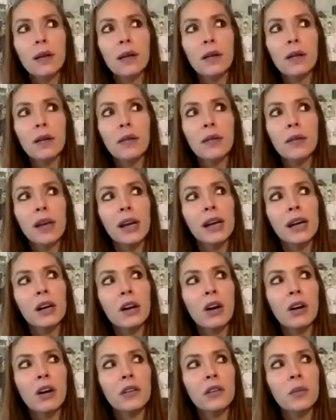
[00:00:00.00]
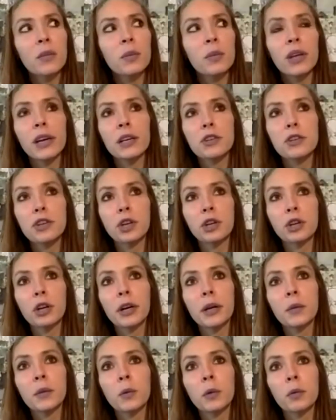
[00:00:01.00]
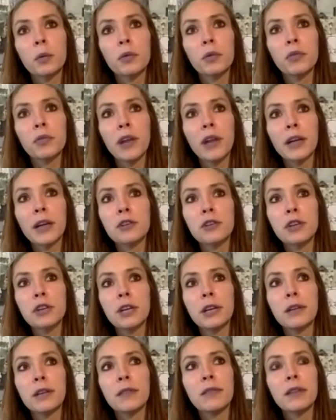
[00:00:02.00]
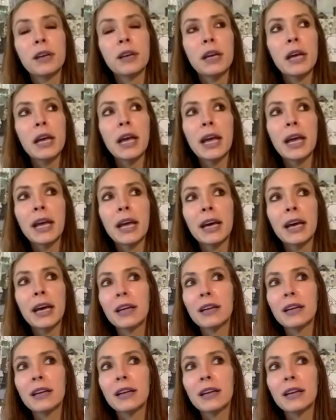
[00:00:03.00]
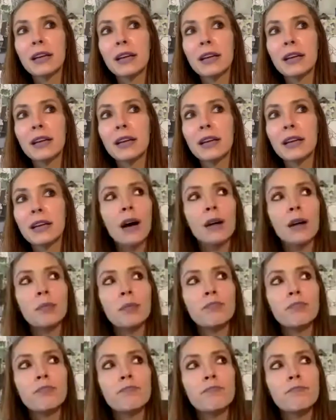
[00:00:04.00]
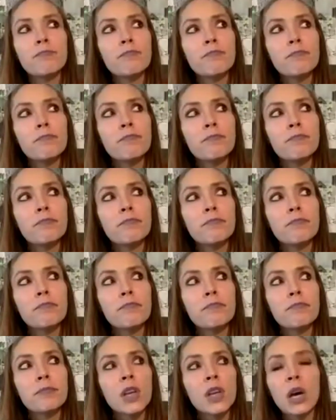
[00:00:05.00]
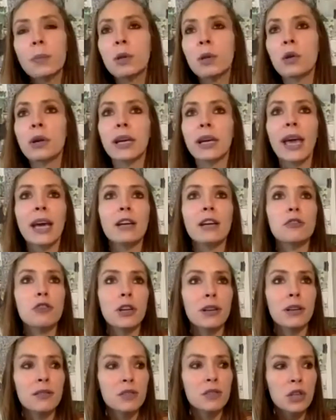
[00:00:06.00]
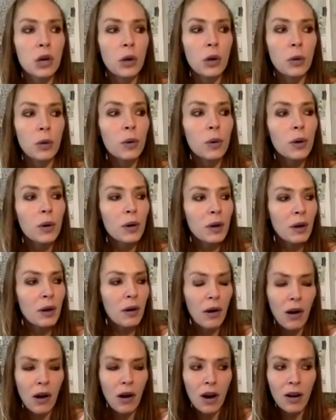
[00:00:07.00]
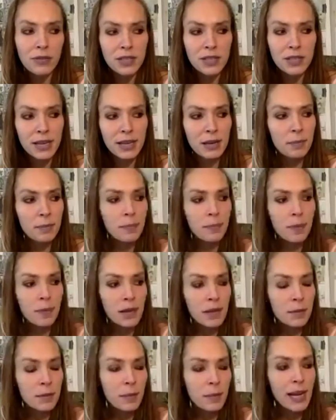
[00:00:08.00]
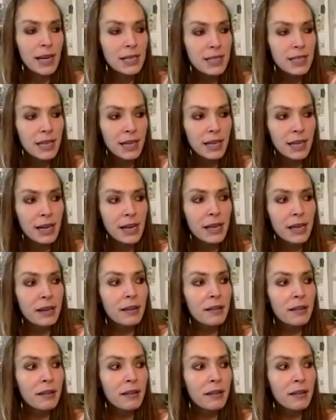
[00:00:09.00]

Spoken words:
like a contemplation or inward reflection and um, communication. So often in painting, I'm